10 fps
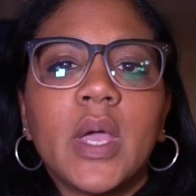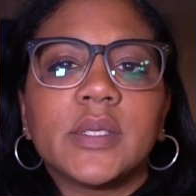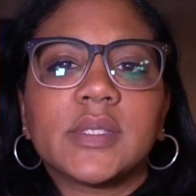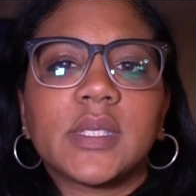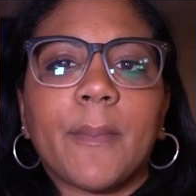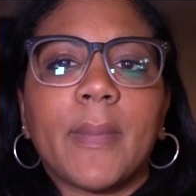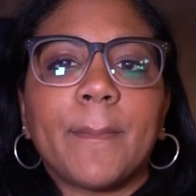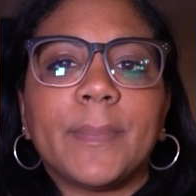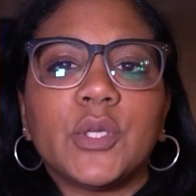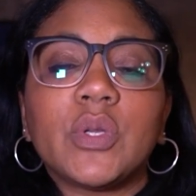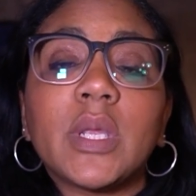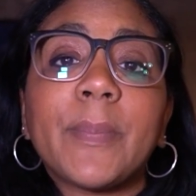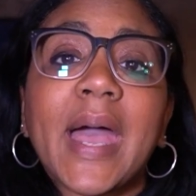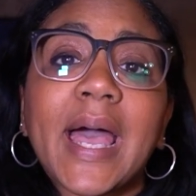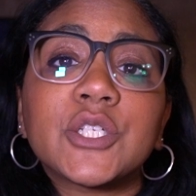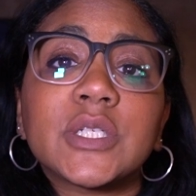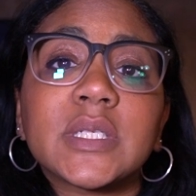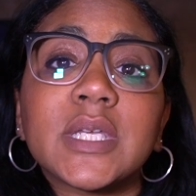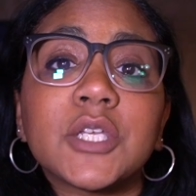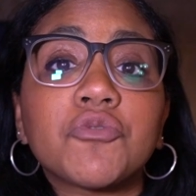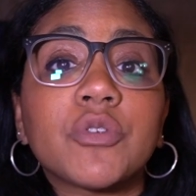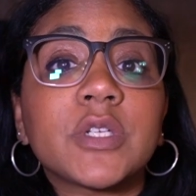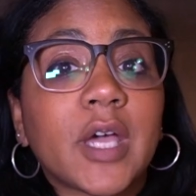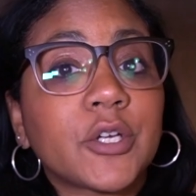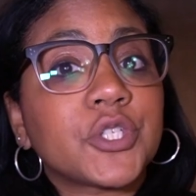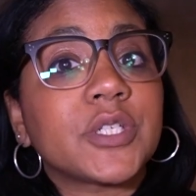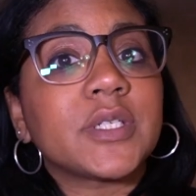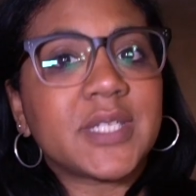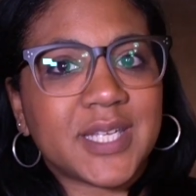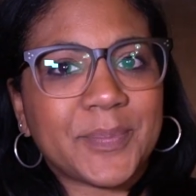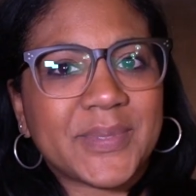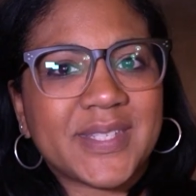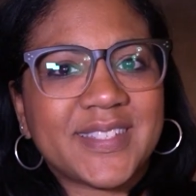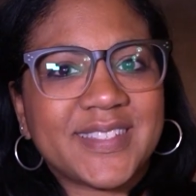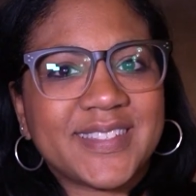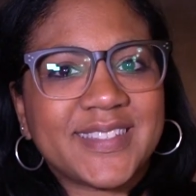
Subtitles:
some beauty pageant introduction tips.